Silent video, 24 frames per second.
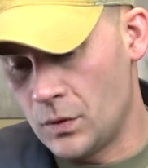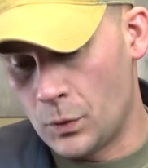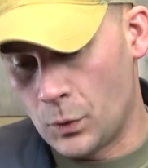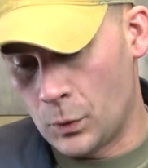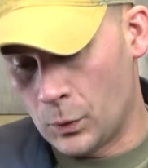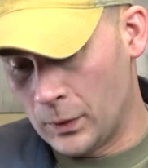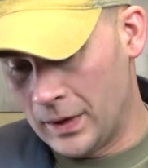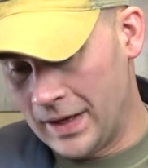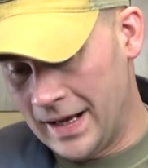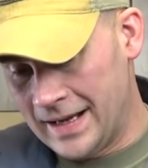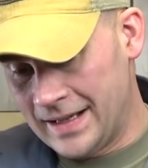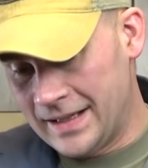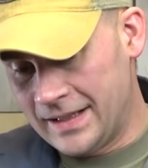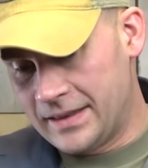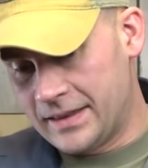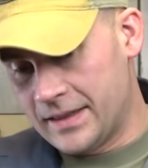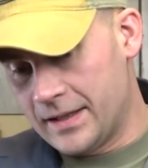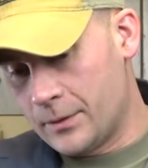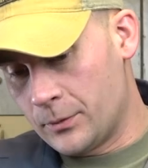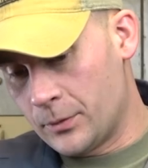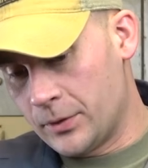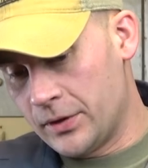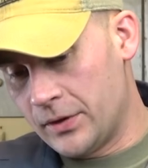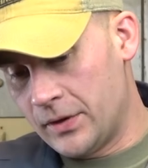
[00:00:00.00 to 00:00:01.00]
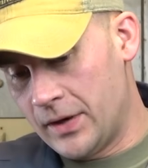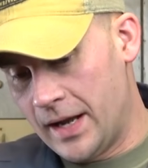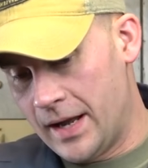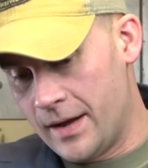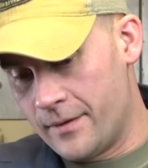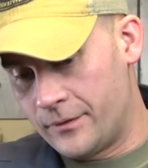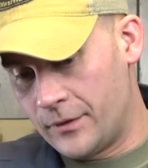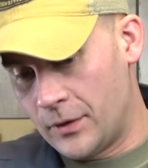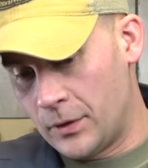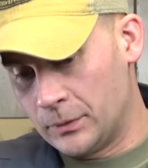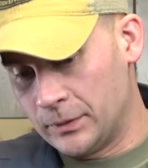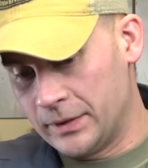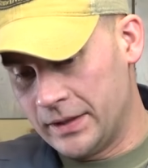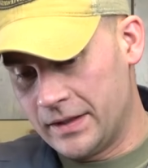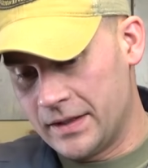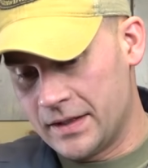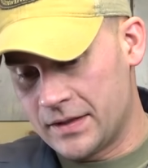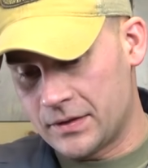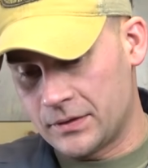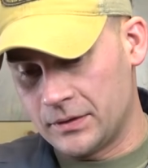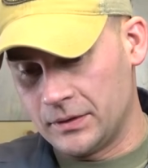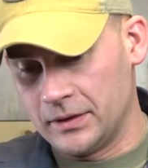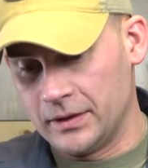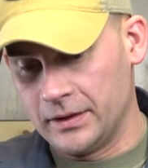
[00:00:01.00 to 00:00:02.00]
or anything where you have only
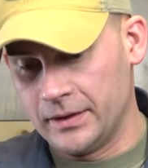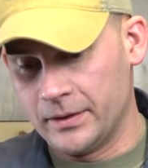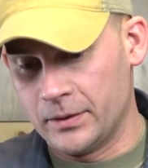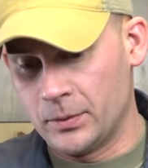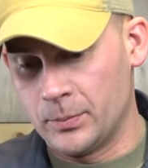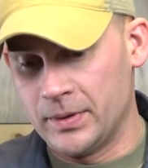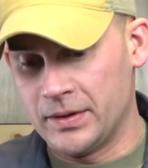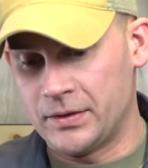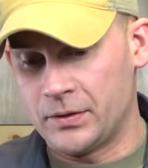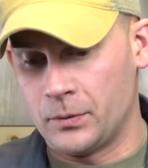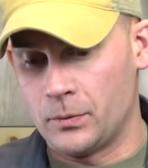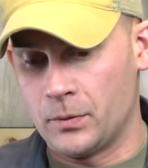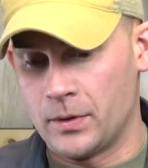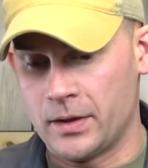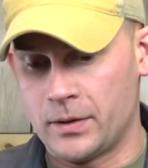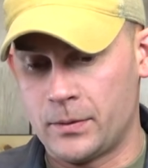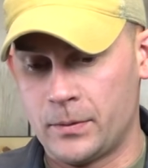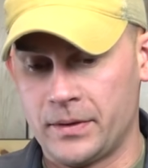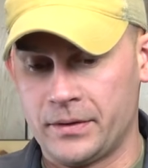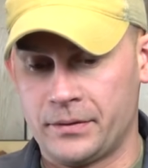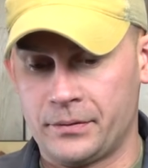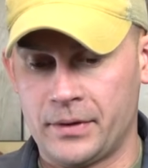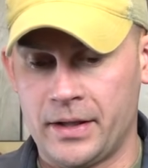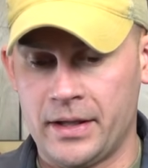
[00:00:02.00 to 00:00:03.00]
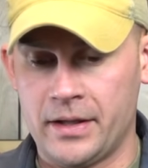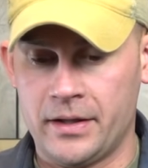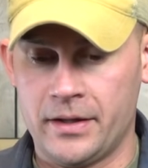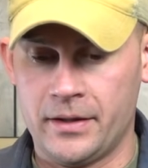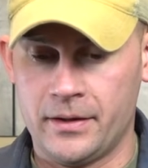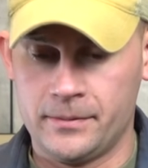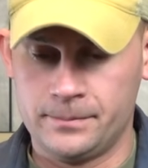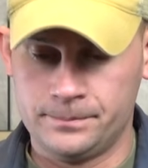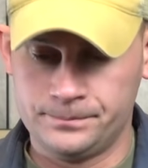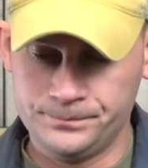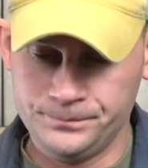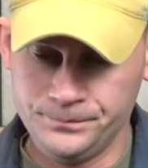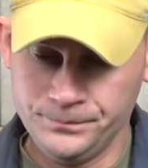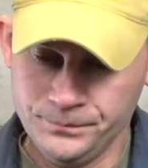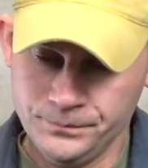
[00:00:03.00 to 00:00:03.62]
this little bit to work with right here,